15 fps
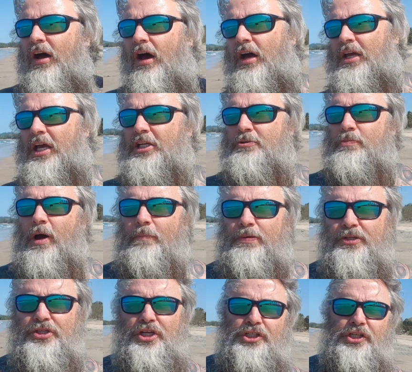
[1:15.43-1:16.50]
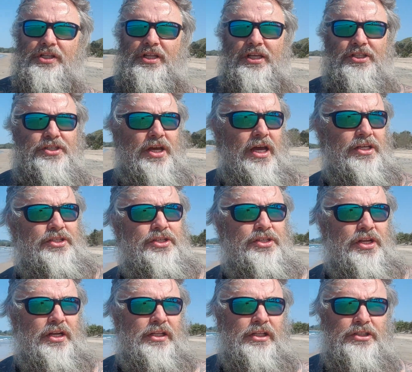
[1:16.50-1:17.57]
I guess my position these days
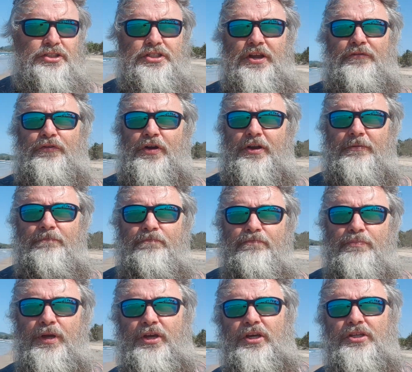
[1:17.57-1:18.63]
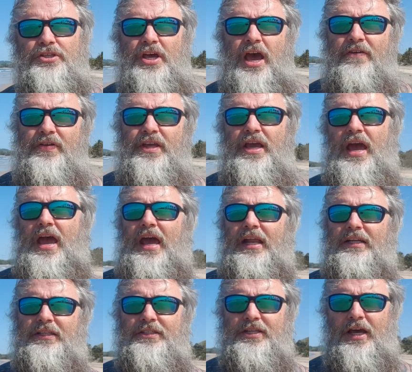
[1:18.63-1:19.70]
is a little different, because having
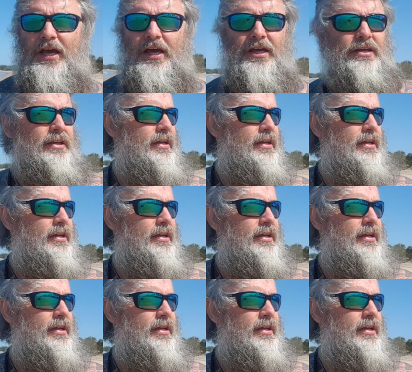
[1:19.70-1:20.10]
had I